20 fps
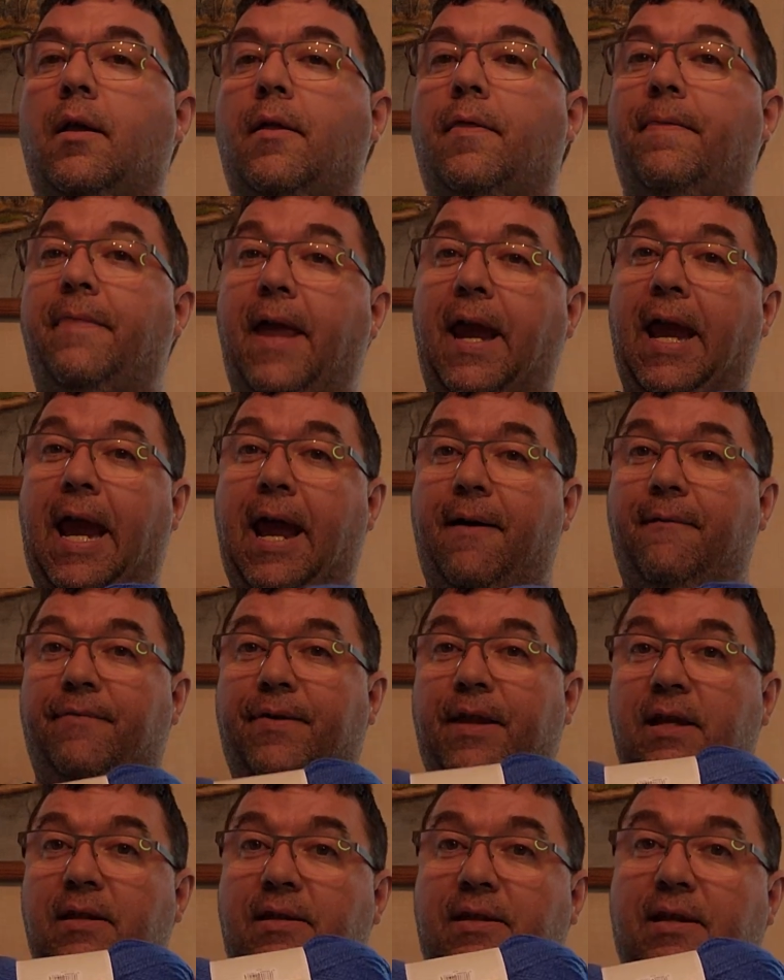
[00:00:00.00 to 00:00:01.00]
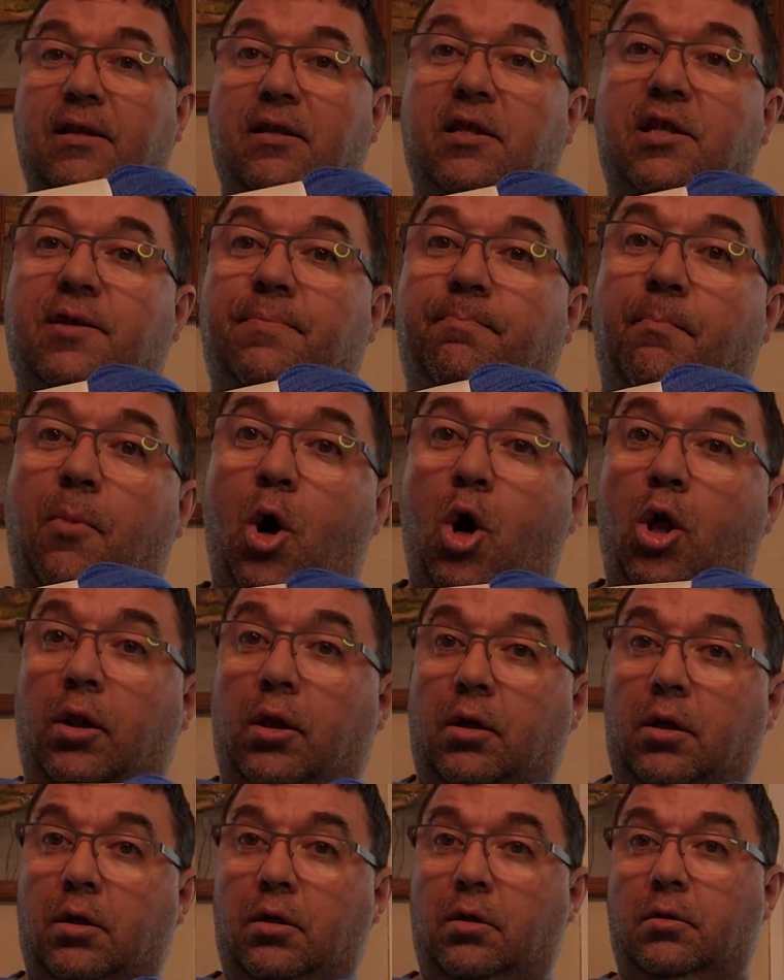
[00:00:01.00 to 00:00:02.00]
They have these in
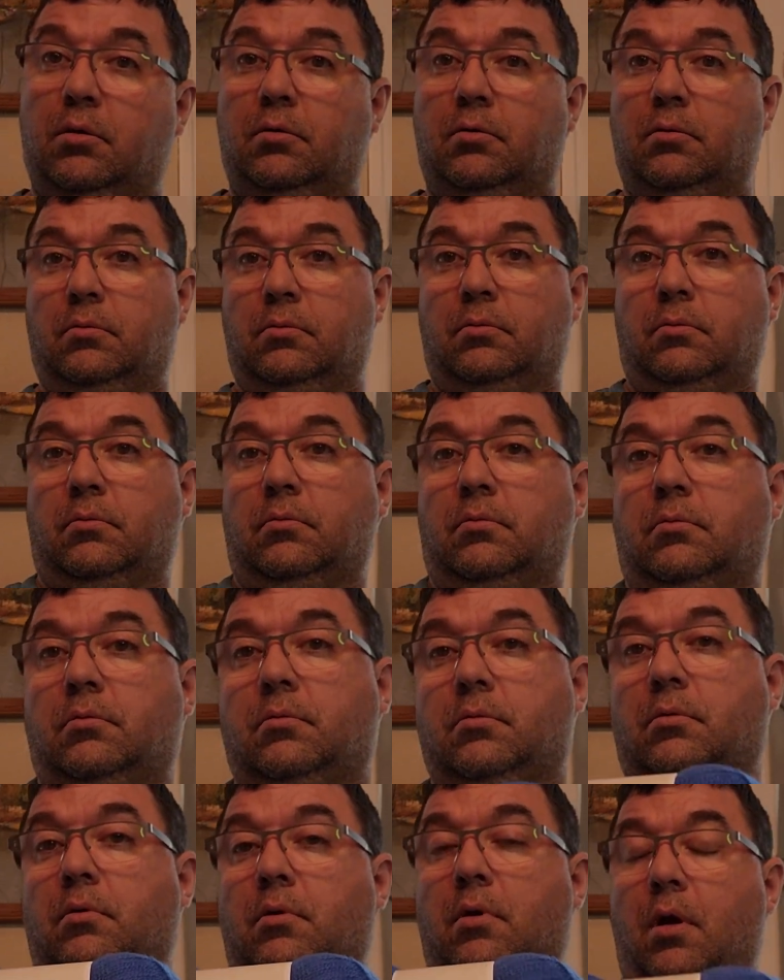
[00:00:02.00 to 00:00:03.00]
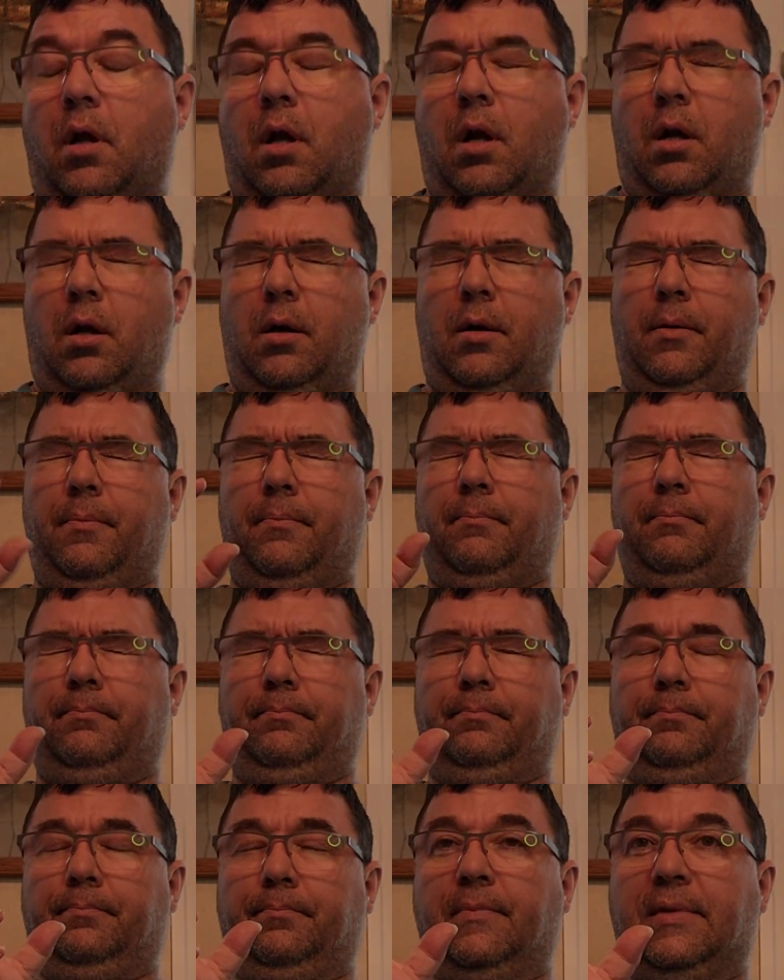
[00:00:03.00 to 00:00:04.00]
smaller um,
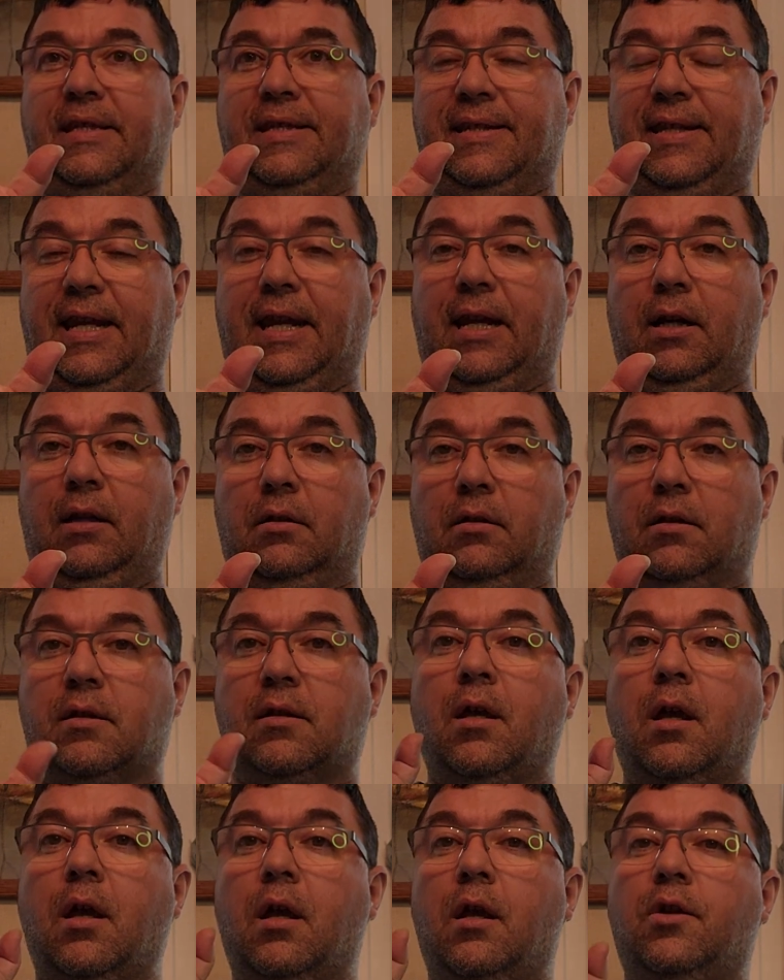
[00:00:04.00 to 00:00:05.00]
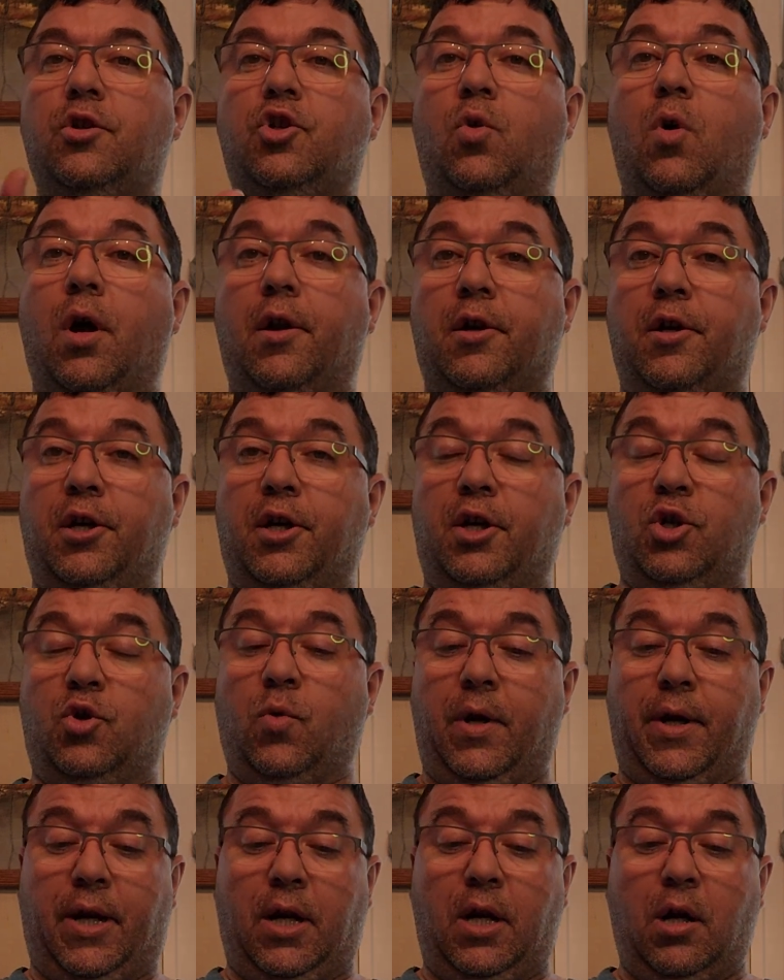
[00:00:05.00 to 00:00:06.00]
skeins,
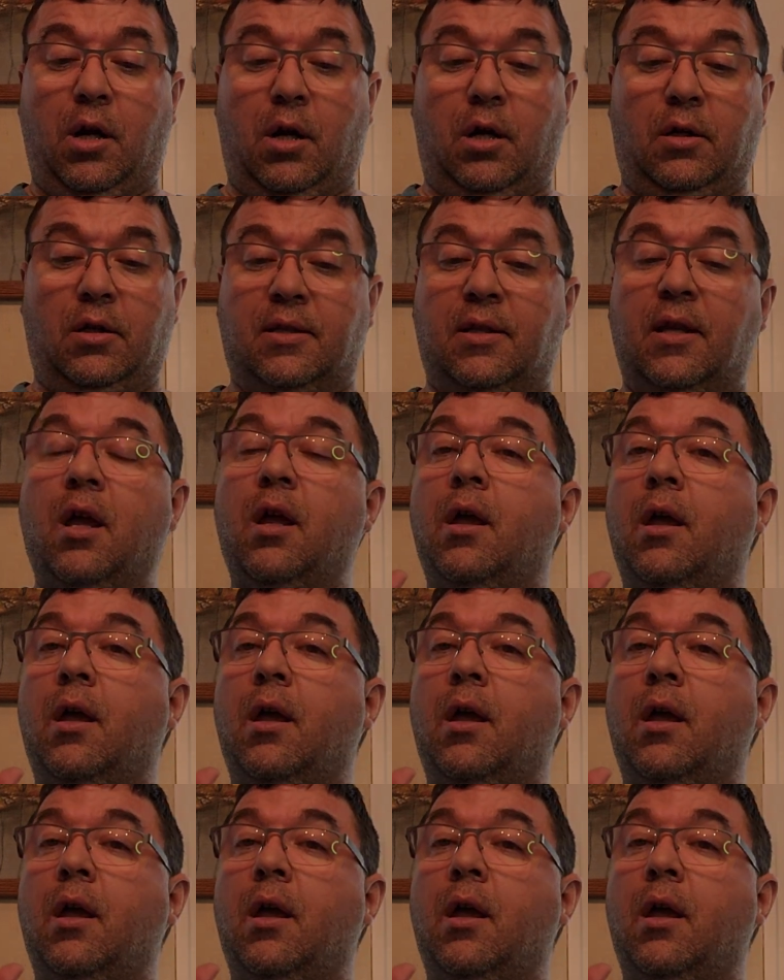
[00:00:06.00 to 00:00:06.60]
220 yards.